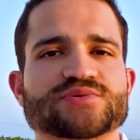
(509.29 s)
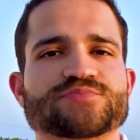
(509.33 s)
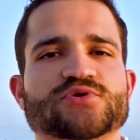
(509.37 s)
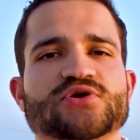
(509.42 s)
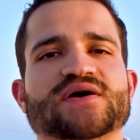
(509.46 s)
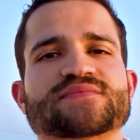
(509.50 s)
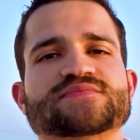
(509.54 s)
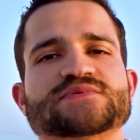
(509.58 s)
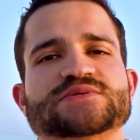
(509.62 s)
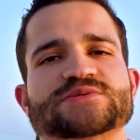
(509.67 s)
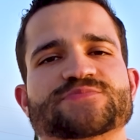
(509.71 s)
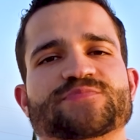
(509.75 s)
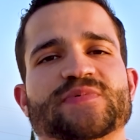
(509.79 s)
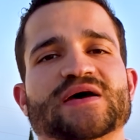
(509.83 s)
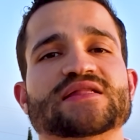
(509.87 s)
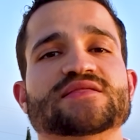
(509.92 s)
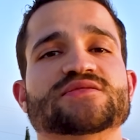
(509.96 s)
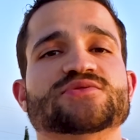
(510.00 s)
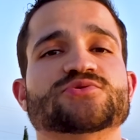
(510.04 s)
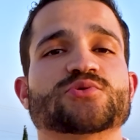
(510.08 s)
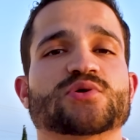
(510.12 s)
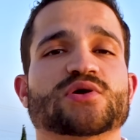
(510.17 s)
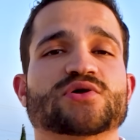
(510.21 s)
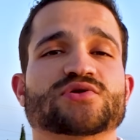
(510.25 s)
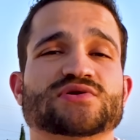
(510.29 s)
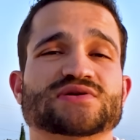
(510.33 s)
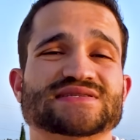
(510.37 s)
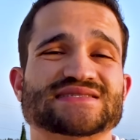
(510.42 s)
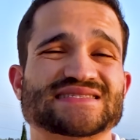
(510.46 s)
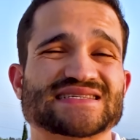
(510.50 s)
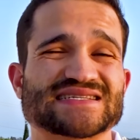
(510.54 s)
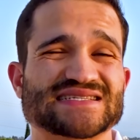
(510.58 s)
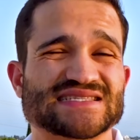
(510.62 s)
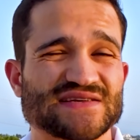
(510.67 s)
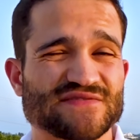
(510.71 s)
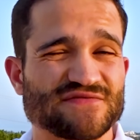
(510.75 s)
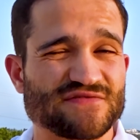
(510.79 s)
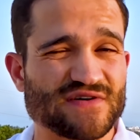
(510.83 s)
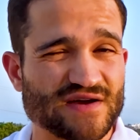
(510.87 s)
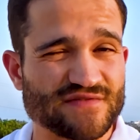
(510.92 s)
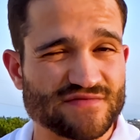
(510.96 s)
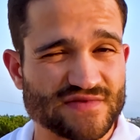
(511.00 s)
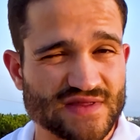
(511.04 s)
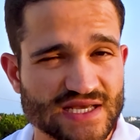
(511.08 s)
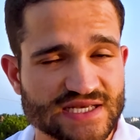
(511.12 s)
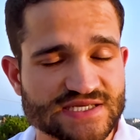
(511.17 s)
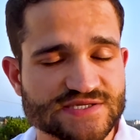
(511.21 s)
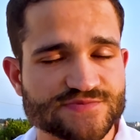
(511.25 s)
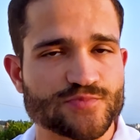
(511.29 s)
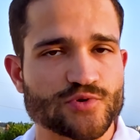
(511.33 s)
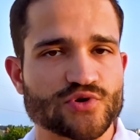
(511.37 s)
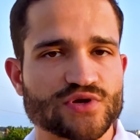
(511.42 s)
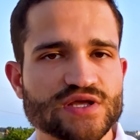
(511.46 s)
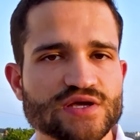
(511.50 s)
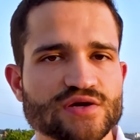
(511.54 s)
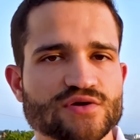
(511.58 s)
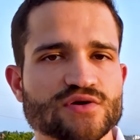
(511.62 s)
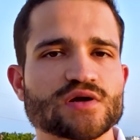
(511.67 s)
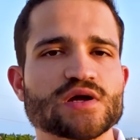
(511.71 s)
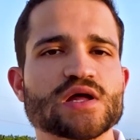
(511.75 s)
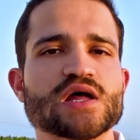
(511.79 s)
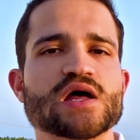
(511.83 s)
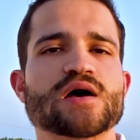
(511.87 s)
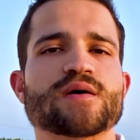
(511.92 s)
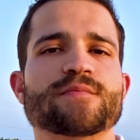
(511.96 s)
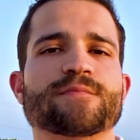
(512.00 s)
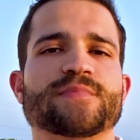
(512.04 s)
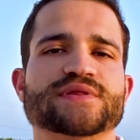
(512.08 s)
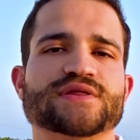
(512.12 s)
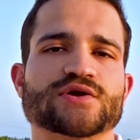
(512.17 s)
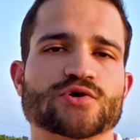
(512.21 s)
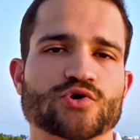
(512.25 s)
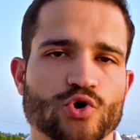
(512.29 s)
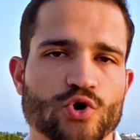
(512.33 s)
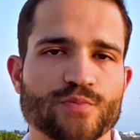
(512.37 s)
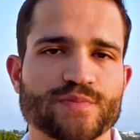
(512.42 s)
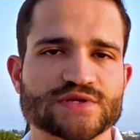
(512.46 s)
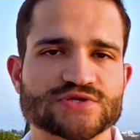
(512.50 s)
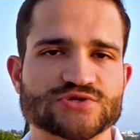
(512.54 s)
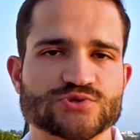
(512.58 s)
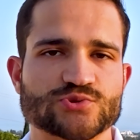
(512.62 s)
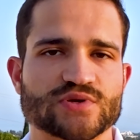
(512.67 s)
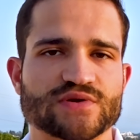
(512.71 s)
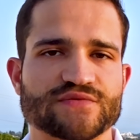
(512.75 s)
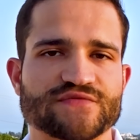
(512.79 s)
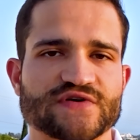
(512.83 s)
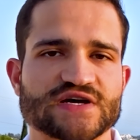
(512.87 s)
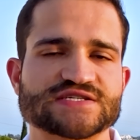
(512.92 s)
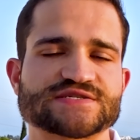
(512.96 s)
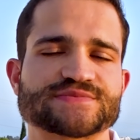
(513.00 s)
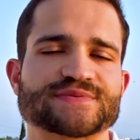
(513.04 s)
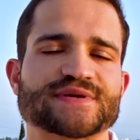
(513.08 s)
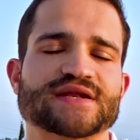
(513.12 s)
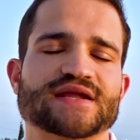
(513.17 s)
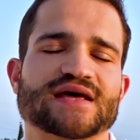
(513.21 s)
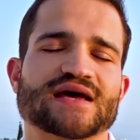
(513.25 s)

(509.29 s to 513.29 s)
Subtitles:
you have to spend 365 days per year, but they're open to investment.